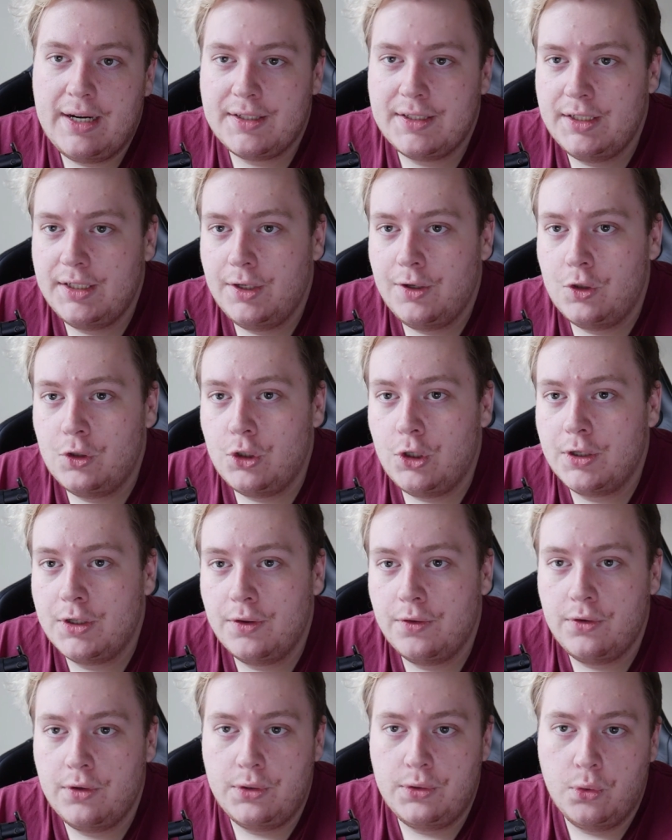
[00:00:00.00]
actually
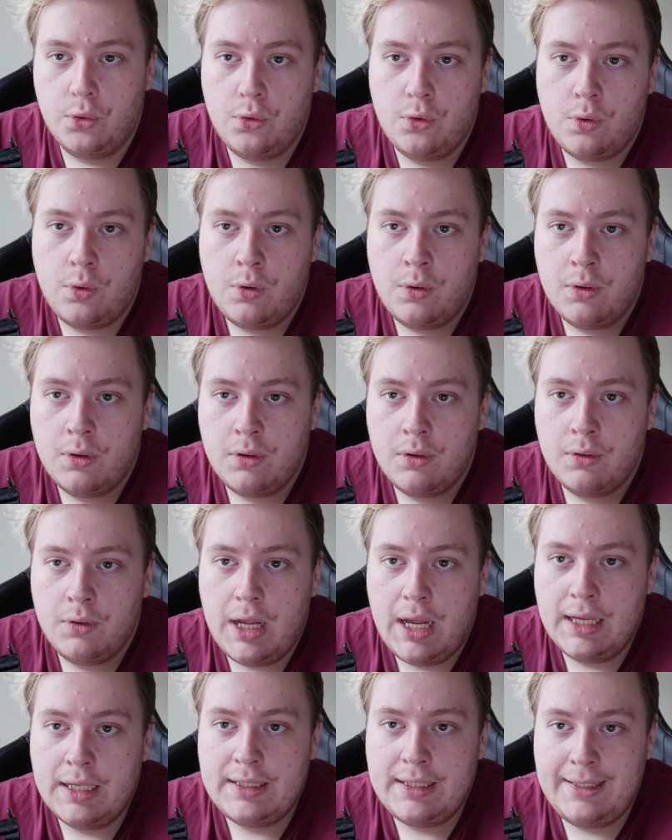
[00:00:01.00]
locked the door
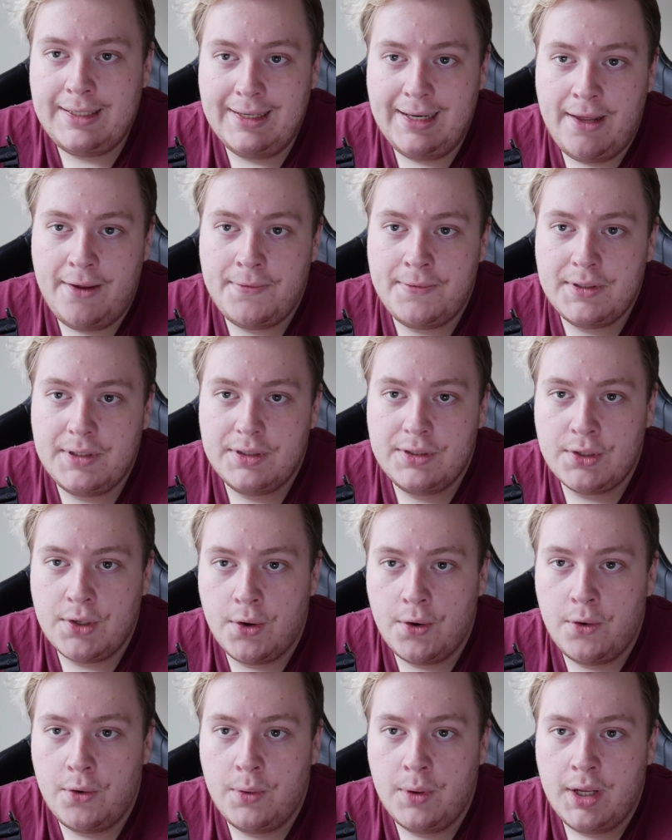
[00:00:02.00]
as he left,
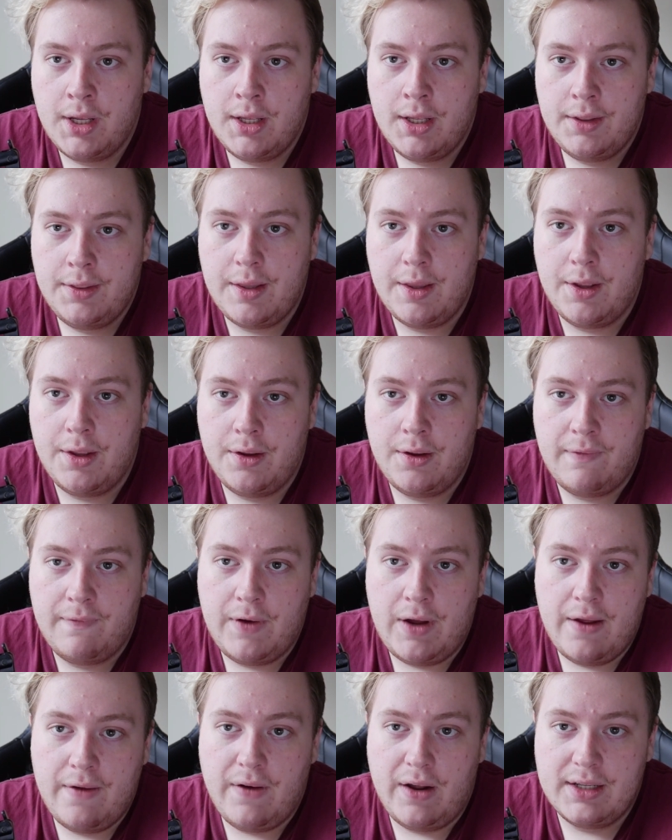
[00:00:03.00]
so the
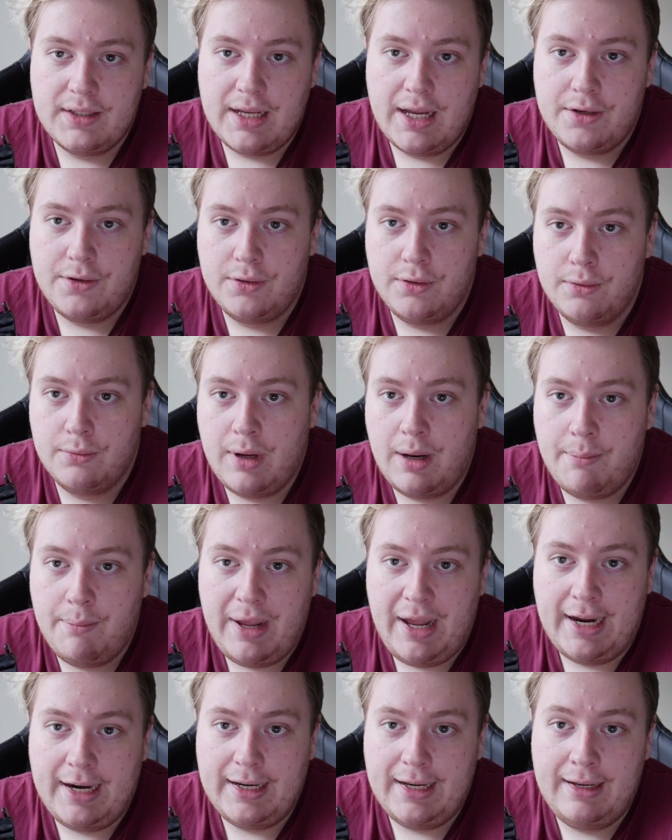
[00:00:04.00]
firefighters had to run
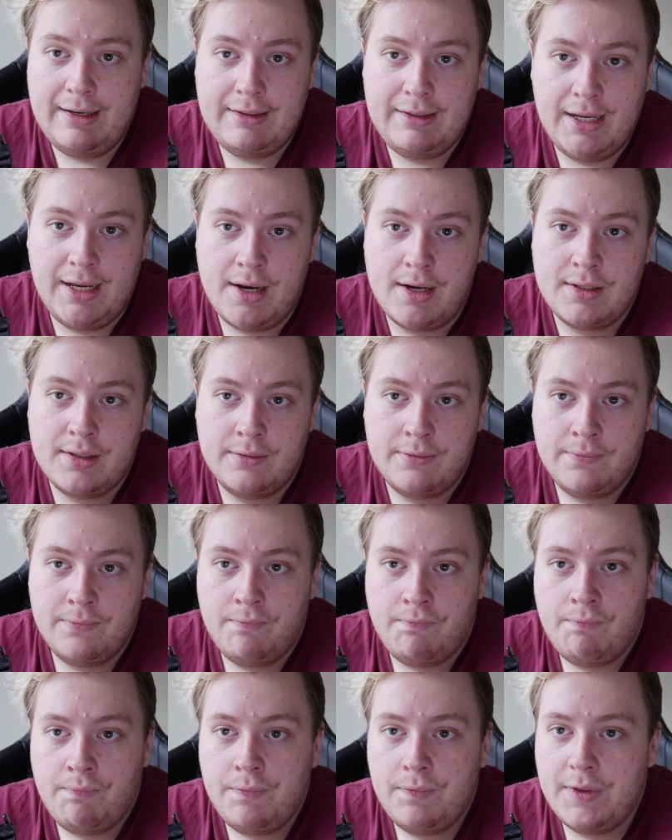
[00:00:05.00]
back and get
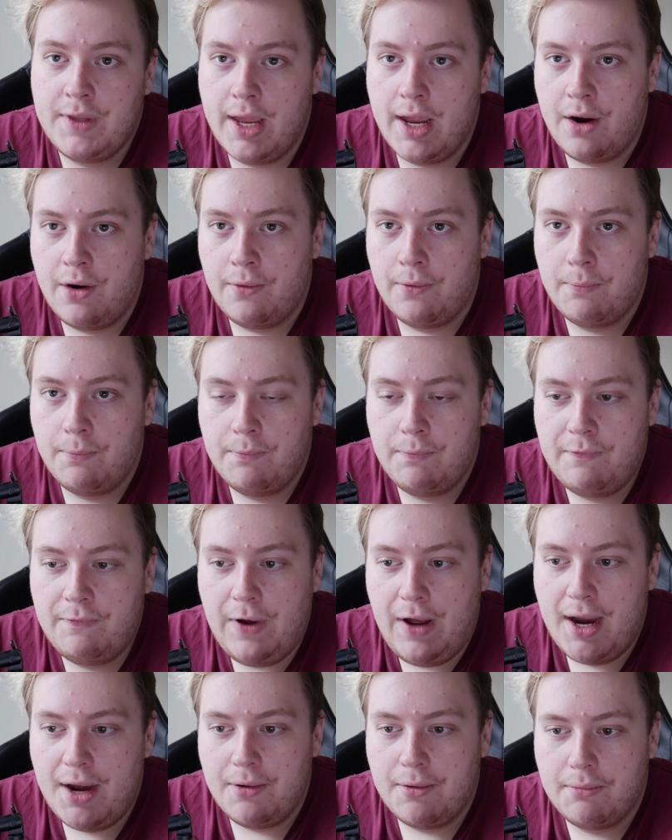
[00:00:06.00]
their
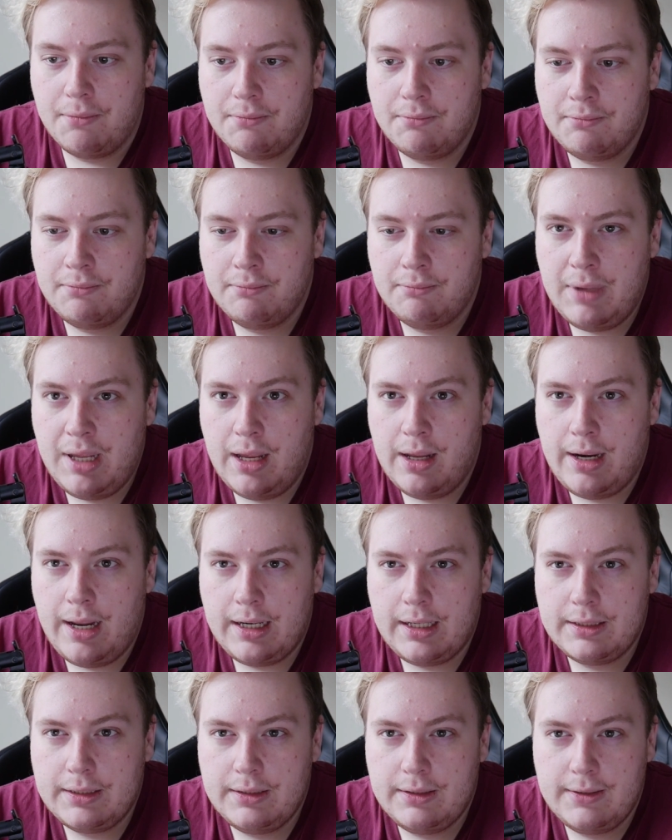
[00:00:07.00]
fireman
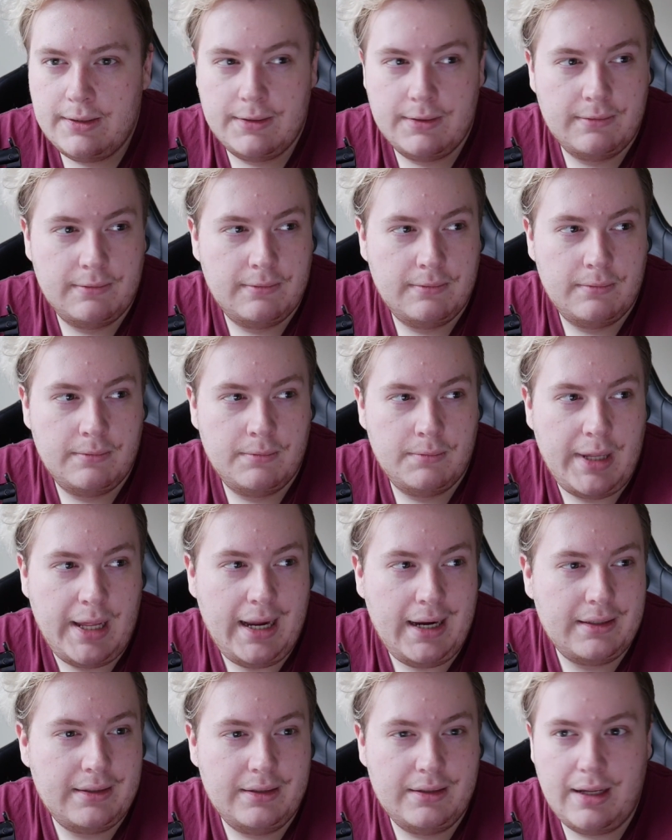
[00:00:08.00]
axes.
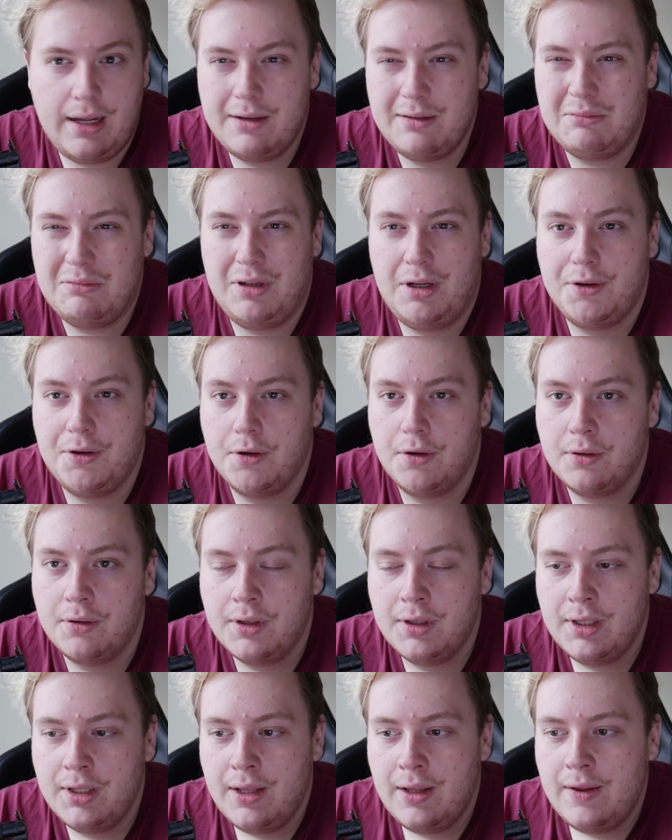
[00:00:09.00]
I don't know.
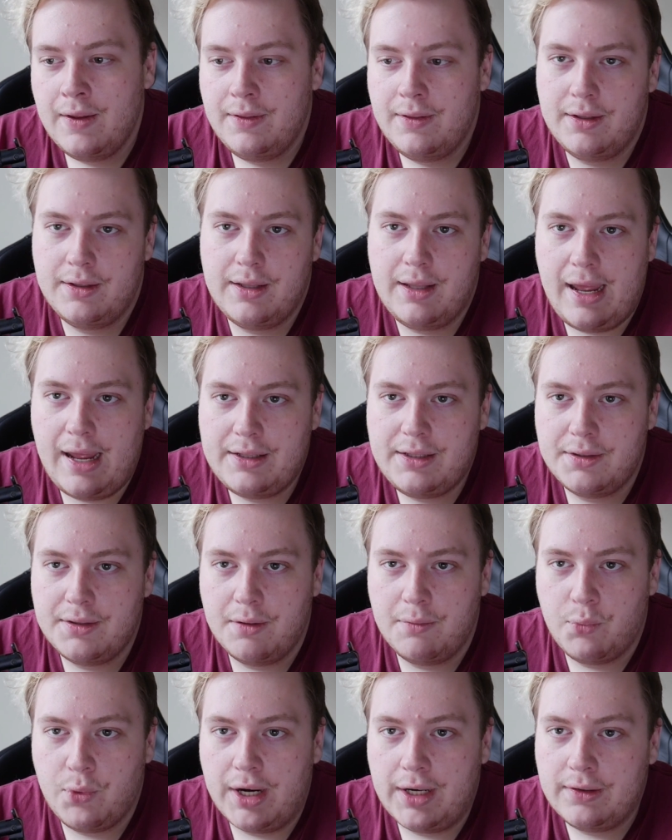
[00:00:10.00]
They had
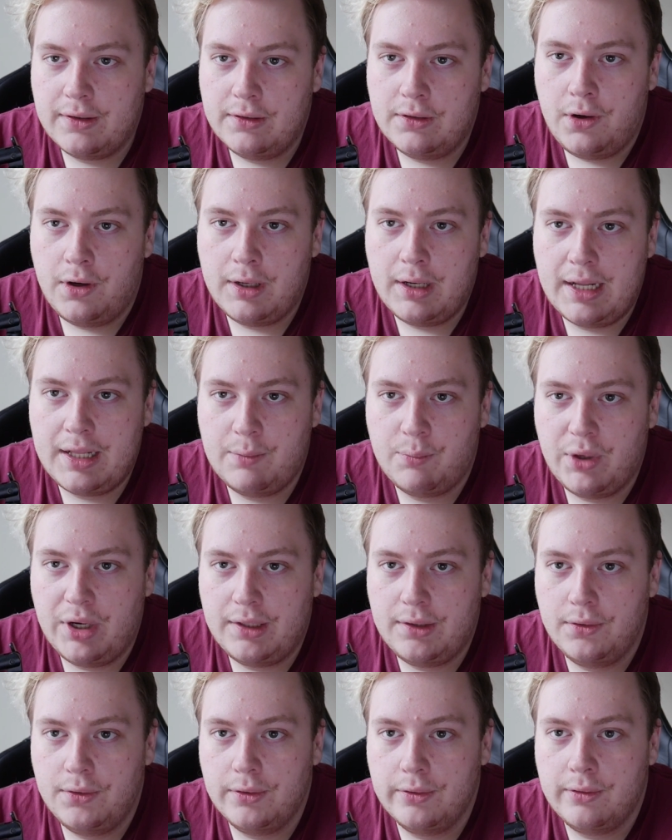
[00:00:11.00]
to break the lock, had to break
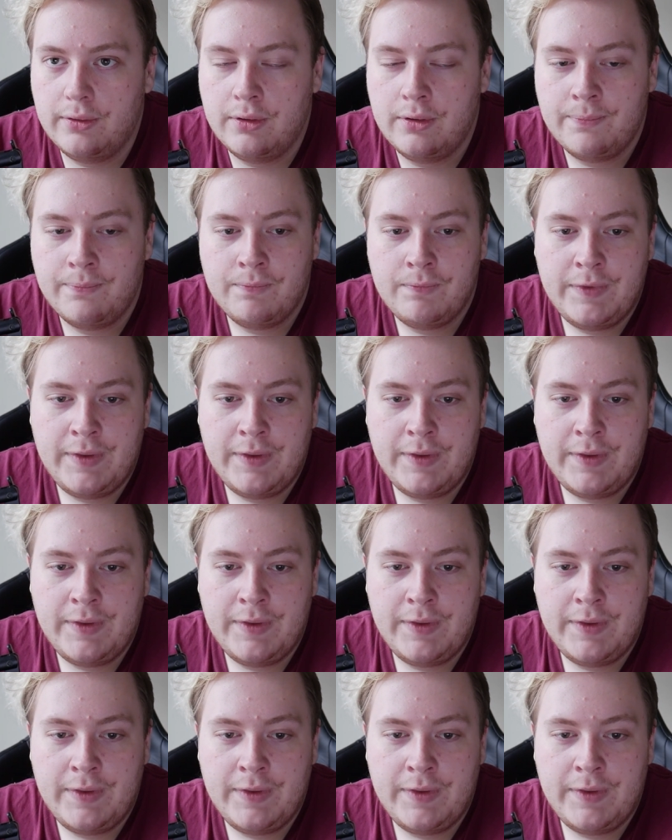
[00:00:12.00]
the door.